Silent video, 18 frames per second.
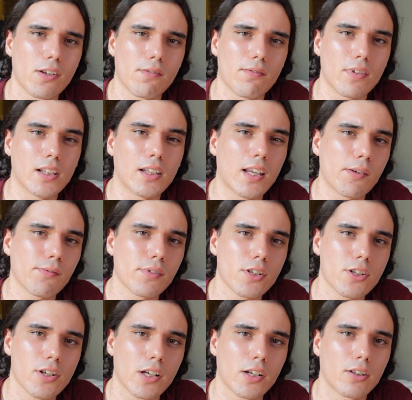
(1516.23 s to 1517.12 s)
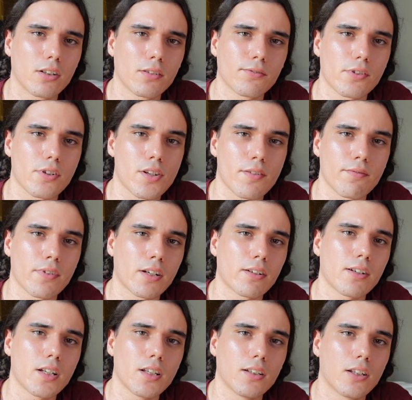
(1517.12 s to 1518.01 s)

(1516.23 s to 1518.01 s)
The leverage they offer is very